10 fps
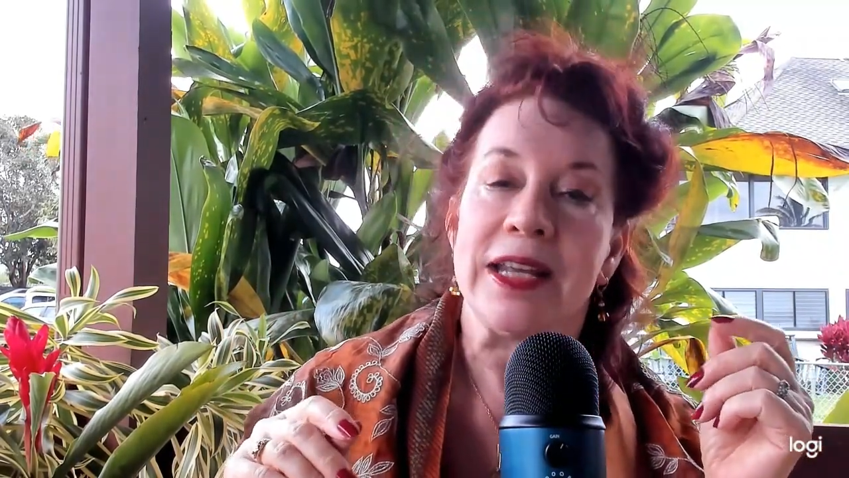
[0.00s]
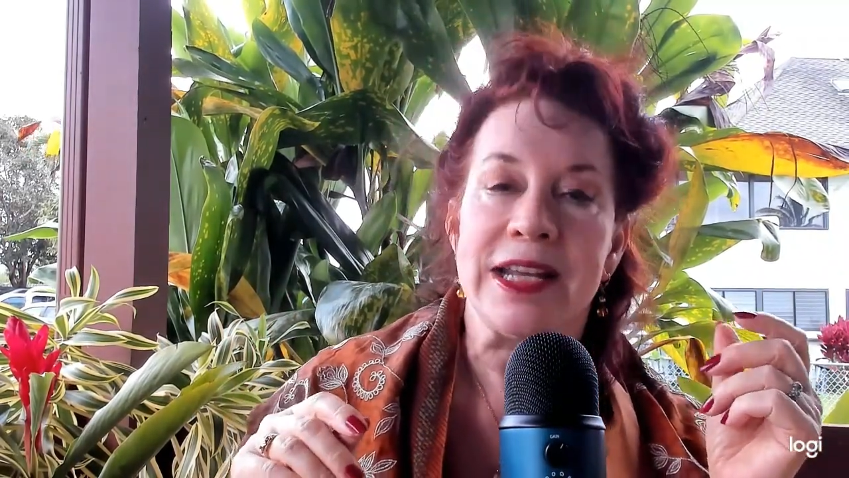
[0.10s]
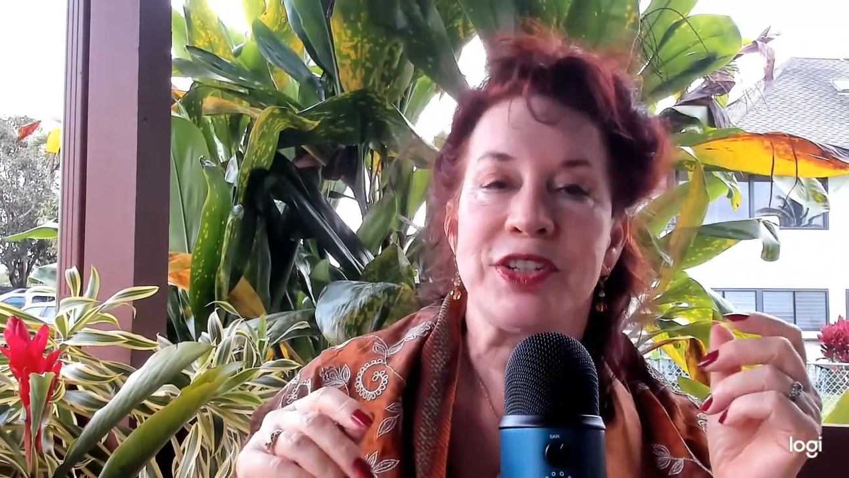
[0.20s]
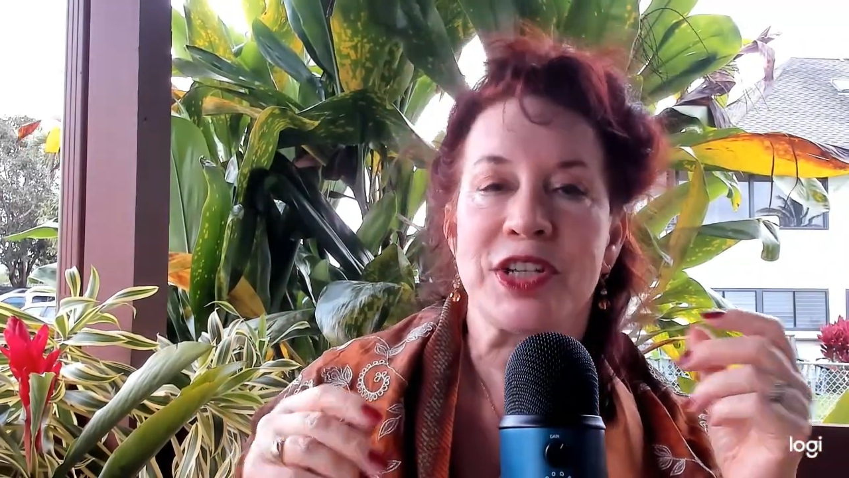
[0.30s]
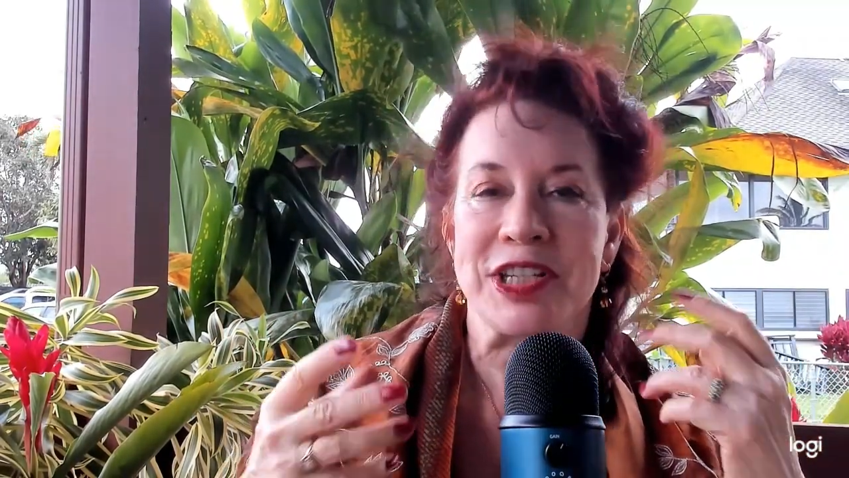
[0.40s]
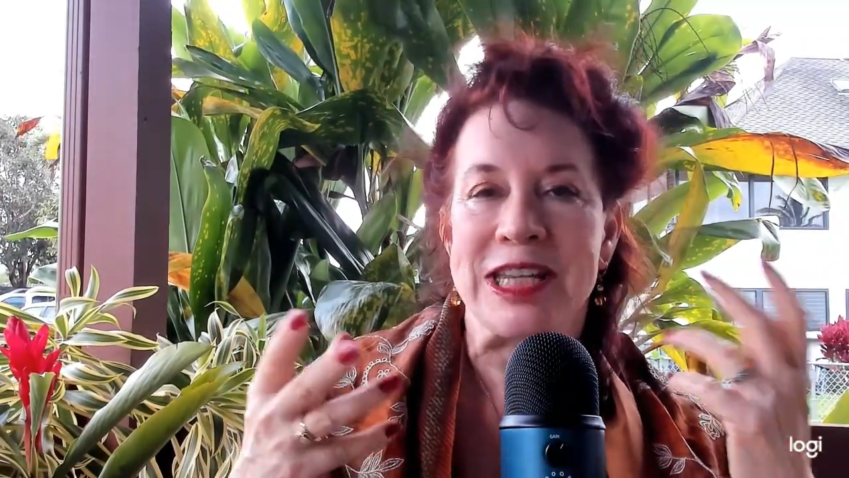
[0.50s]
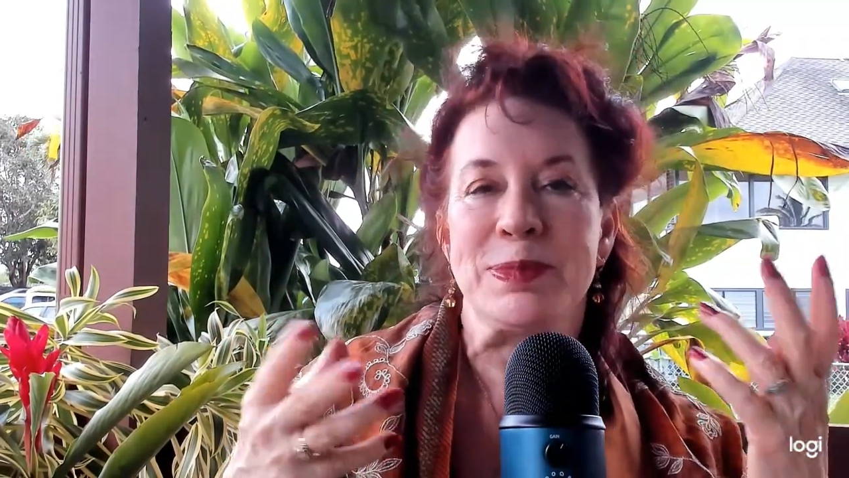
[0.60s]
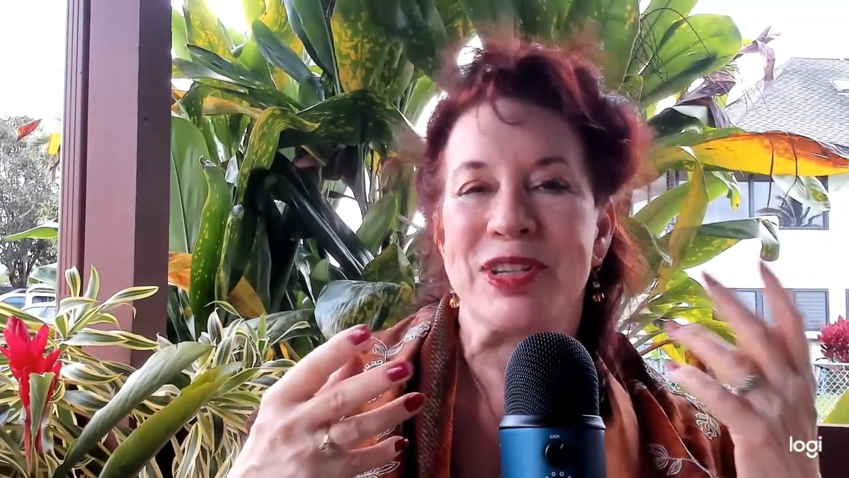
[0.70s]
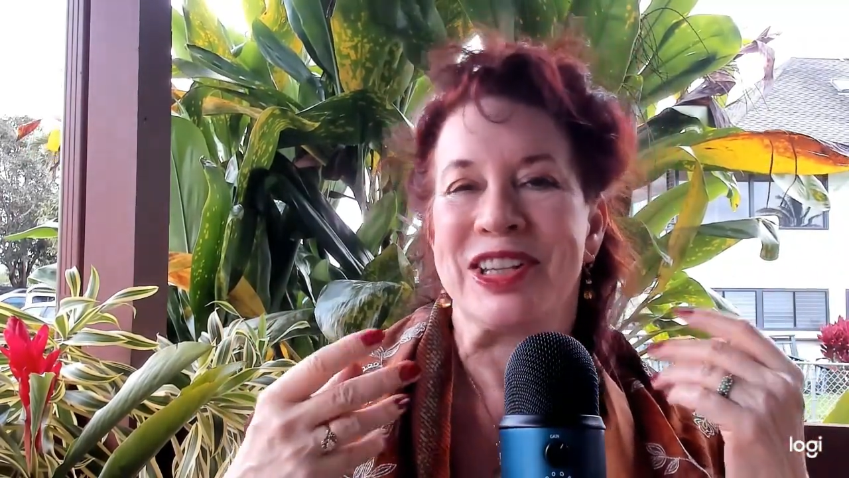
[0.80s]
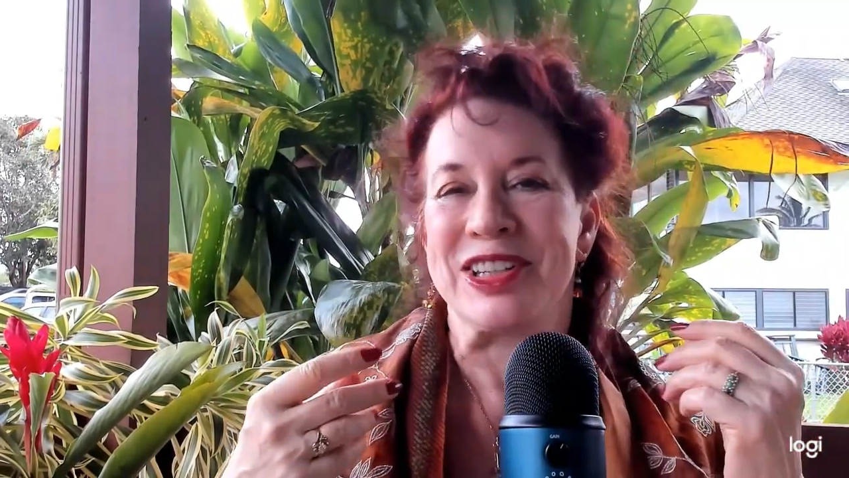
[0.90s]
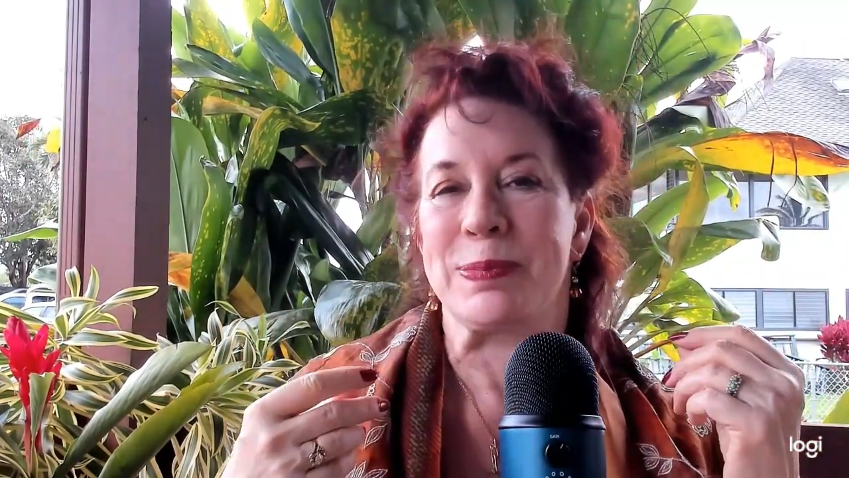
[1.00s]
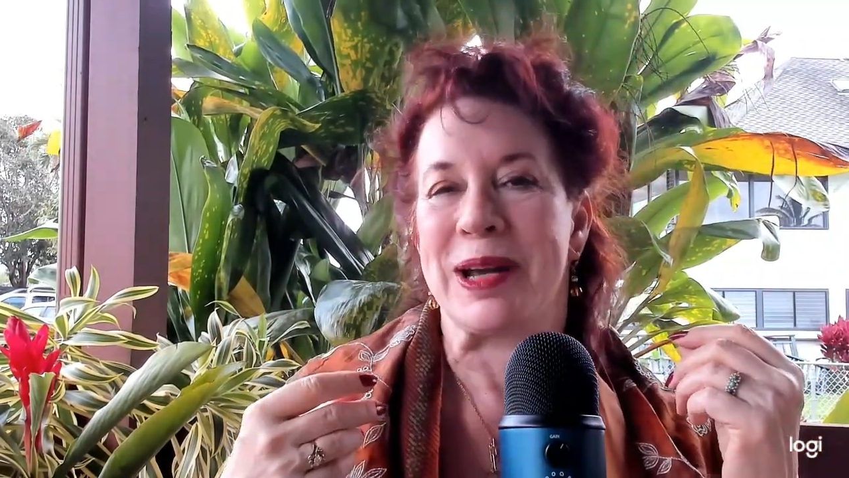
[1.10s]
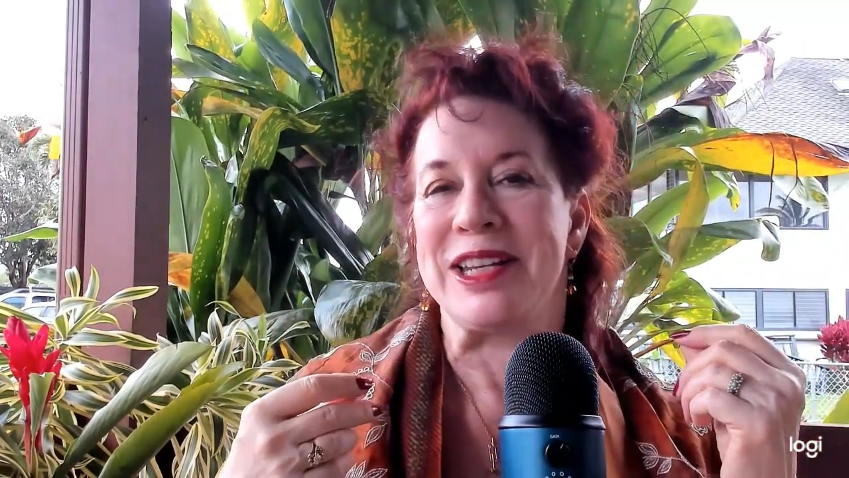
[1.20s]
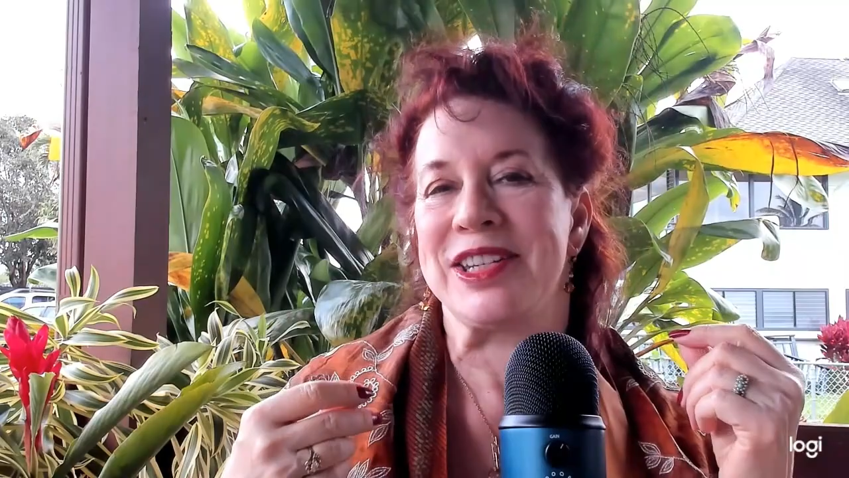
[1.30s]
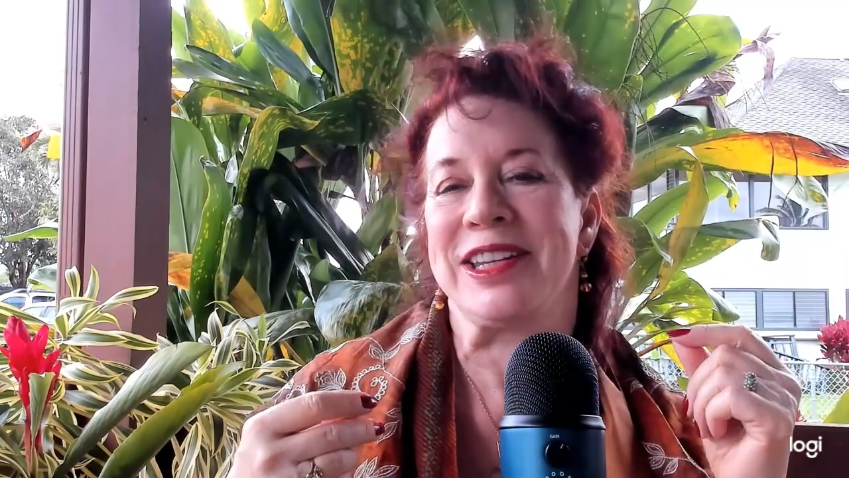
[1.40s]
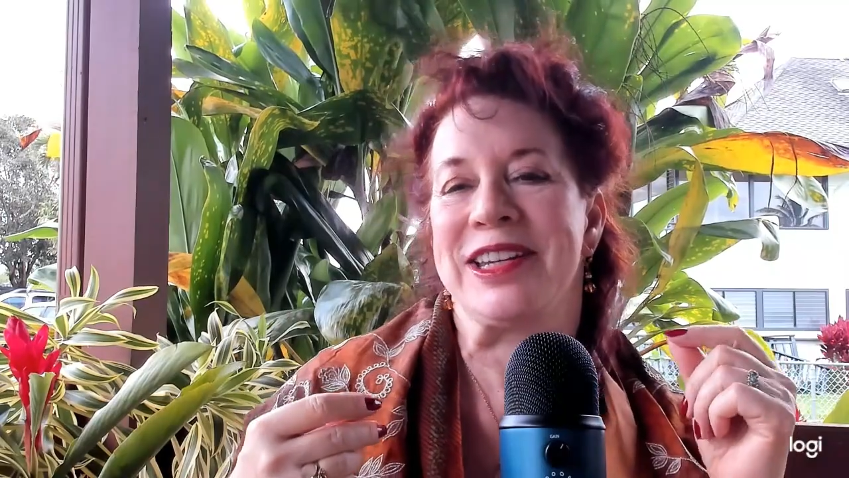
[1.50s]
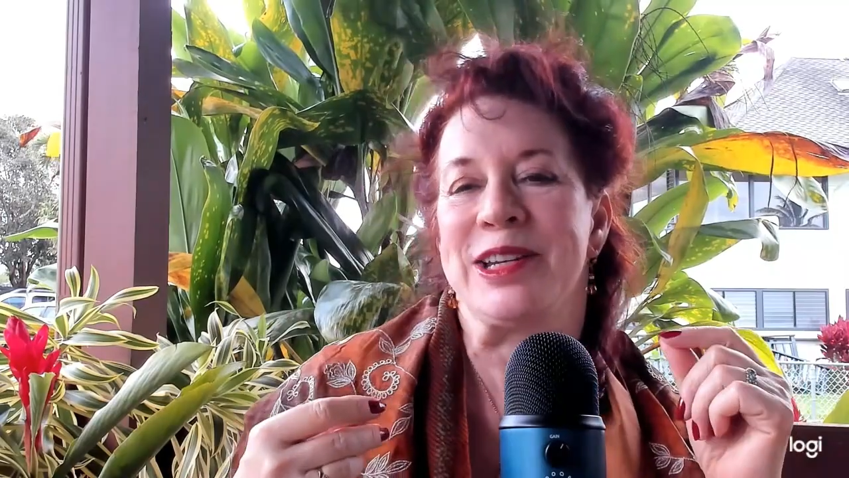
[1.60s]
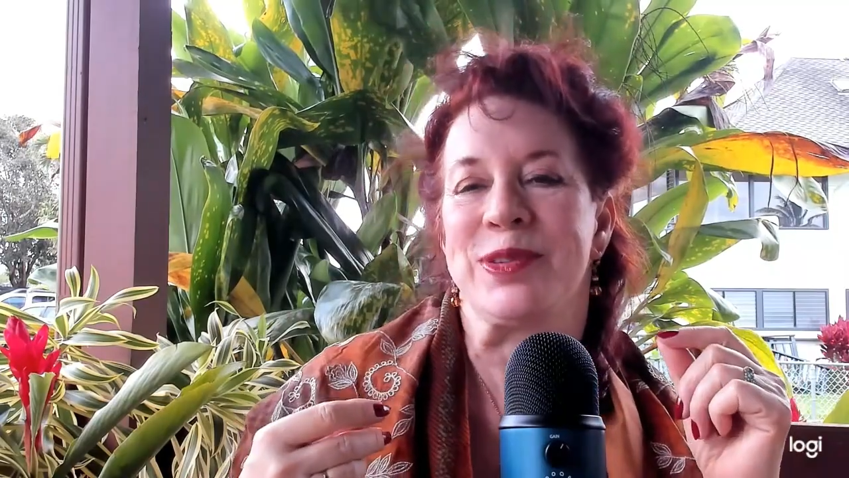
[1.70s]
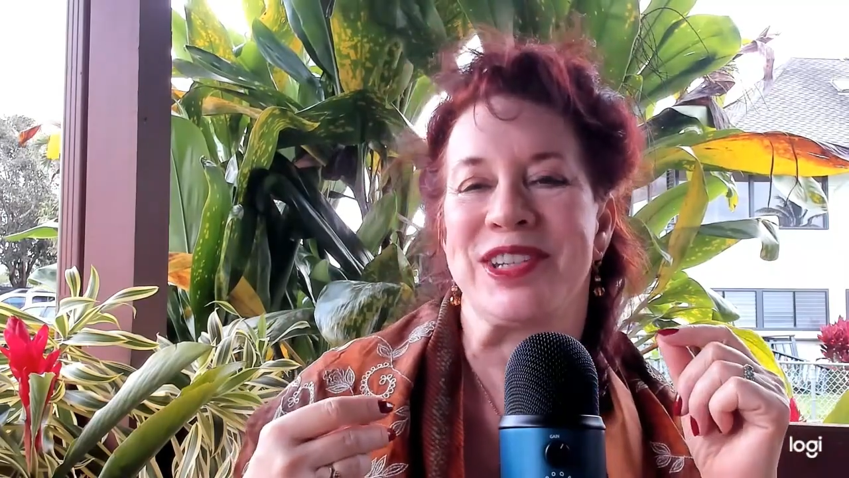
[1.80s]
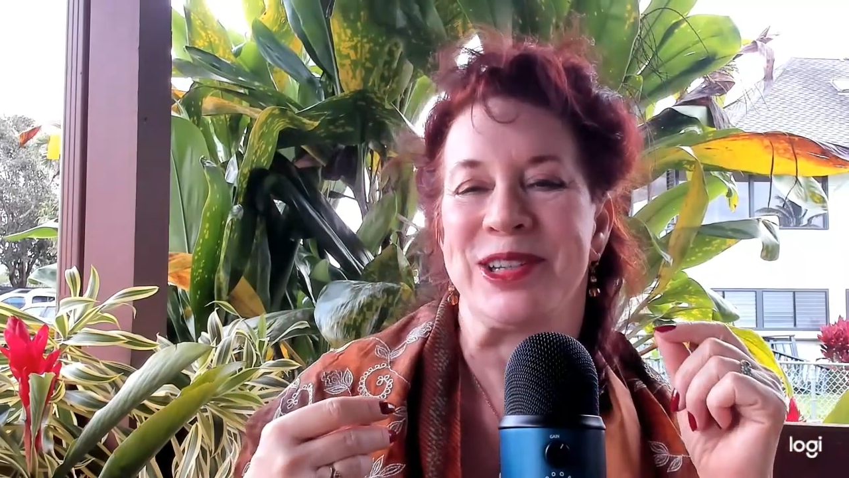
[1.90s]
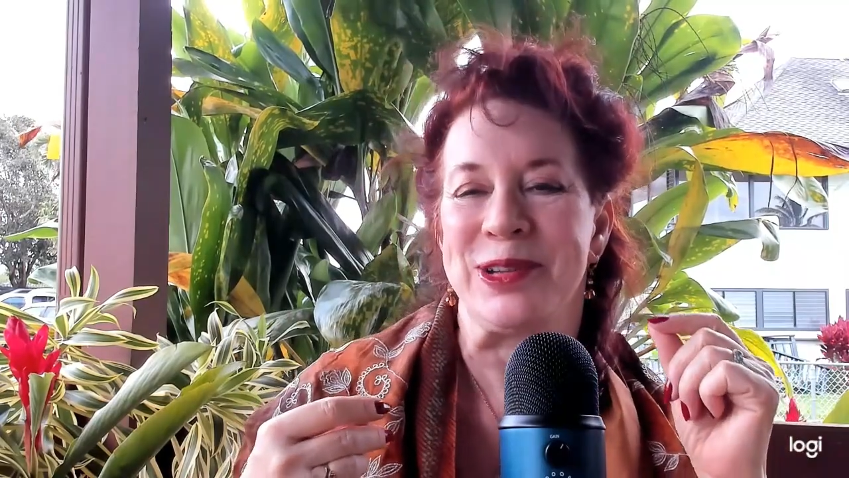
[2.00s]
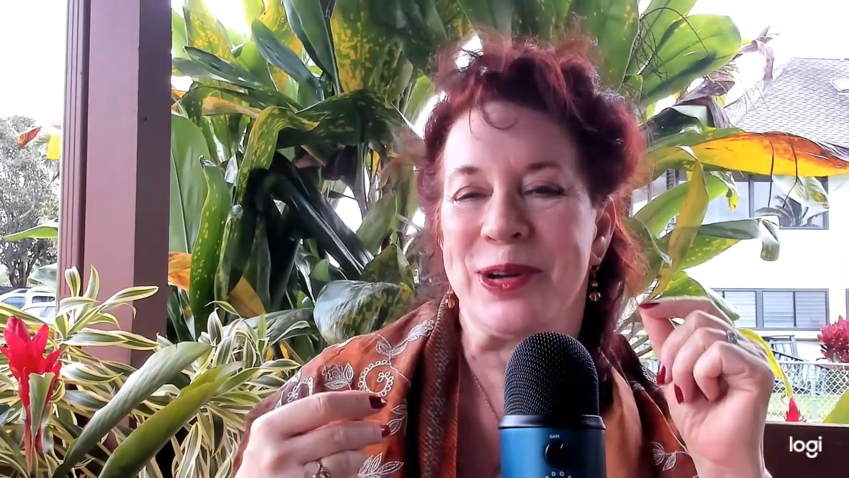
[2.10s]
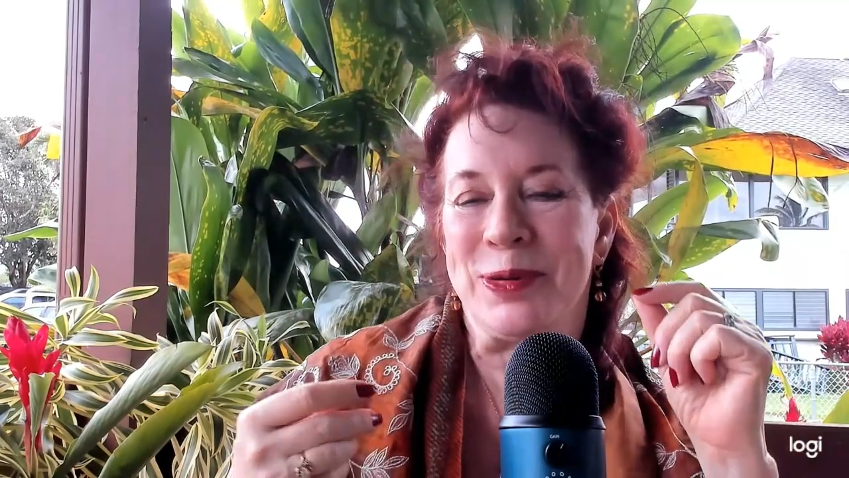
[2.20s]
It just keeps things spicy and interesting,